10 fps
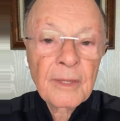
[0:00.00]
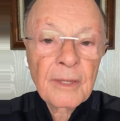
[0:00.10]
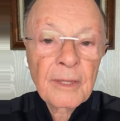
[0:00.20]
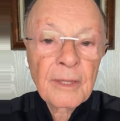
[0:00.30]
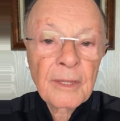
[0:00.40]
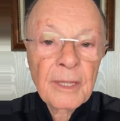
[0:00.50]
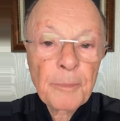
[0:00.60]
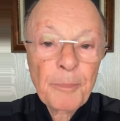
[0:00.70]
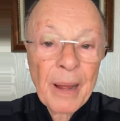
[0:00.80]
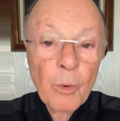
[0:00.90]
who
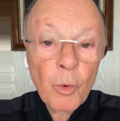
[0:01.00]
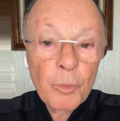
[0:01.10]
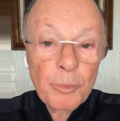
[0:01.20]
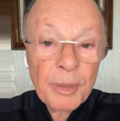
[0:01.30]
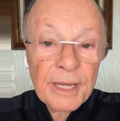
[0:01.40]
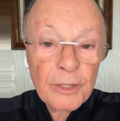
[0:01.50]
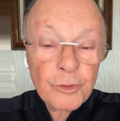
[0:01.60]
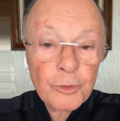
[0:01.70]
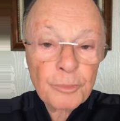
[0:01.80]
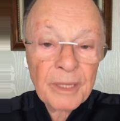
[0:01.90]
paid the
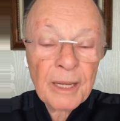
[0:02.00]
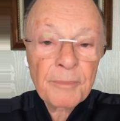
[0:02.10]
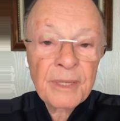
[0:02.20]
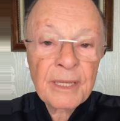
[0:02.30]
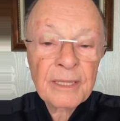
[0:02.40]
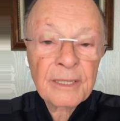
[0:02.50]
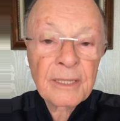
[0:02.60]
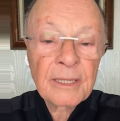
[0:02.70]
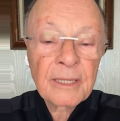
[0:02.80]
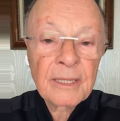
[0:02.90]
price
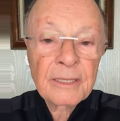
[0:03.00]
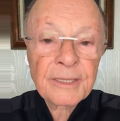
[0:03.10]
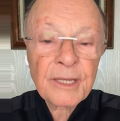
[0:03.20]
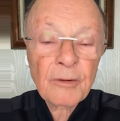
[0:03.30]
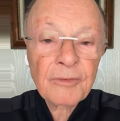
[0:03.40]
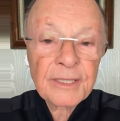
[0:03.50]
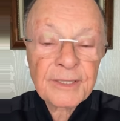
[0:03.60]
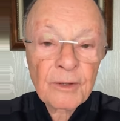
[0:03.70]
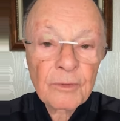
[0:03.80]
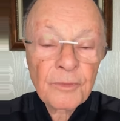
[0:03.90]
for my
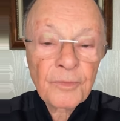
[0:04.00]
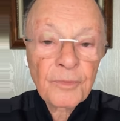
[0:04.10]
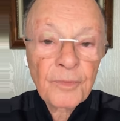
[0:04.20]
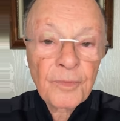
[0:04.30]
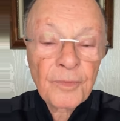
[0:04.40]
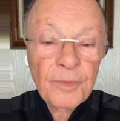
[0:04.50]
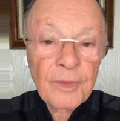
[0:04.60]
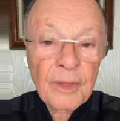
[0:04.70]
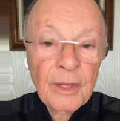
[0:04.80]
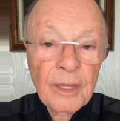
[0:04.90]
salvation,
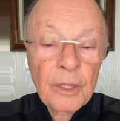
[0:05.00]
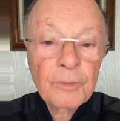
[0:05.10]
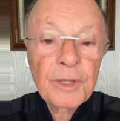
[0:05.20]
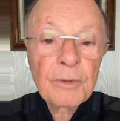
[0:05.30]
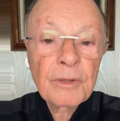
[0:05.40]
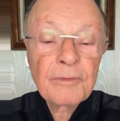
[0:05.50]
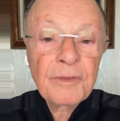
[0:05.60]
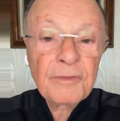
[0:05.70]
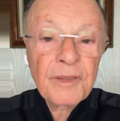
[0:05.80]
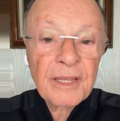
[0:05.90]
I have to
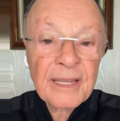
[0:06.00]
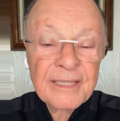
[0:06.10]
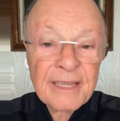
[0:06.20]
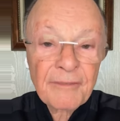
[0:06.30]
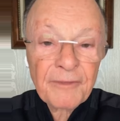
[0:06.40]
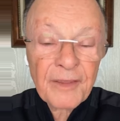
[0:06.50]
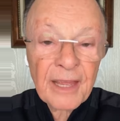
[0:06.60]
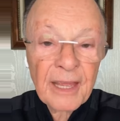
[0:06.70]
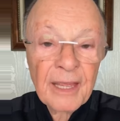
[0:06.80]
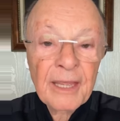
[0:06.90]
live in this
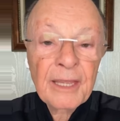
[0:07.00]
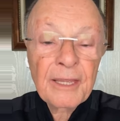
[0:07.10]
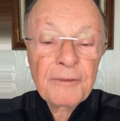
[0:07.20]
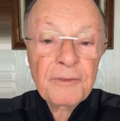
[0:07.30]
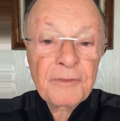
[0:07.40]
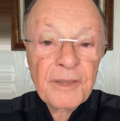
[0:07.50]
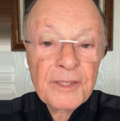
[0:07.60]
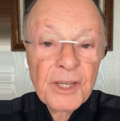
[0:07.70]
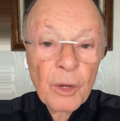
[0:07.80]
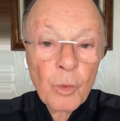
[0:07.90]
faith and to
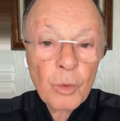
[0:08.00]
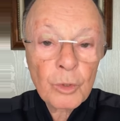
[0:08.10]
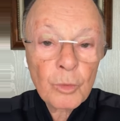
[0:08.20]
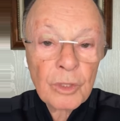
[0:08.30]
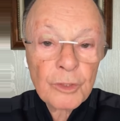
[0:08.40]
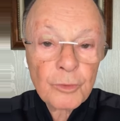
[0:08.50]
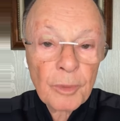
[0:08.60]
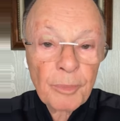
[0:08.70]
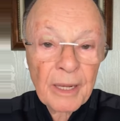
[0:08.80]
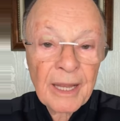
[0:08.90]
live according to
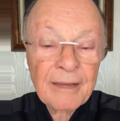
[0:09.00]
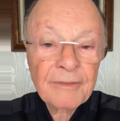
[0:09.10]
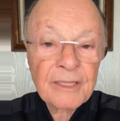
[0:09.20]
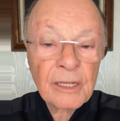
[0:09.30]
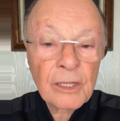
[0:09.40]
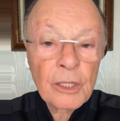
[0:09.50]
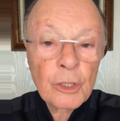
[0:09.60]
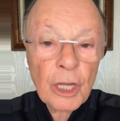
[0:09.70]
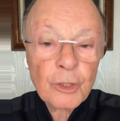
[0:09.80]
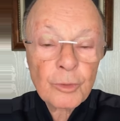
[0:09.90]
His word,
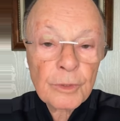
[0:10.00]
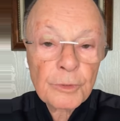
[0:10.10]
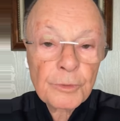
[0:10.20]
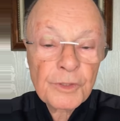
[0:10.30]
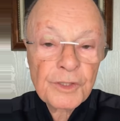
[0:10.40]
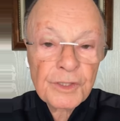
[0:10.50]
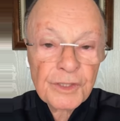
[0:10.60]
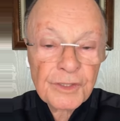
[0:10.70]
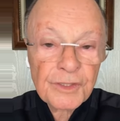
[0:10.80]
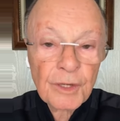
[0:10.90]
to His
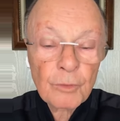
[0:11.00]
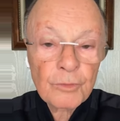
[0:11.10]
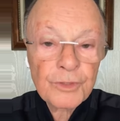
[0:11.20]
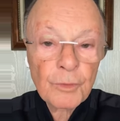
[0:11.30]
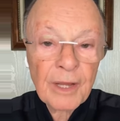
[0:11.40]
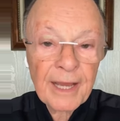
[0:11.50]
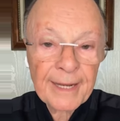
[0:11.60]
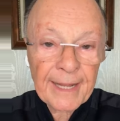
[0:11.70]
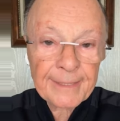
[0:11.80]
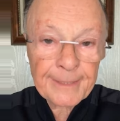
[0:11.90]
righteousness and His
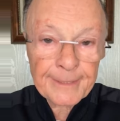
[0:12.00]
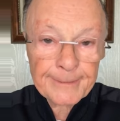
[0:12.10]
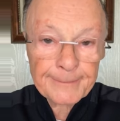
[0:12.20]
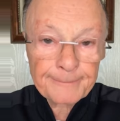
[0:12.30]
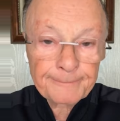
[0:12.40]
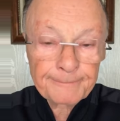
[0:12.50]
character.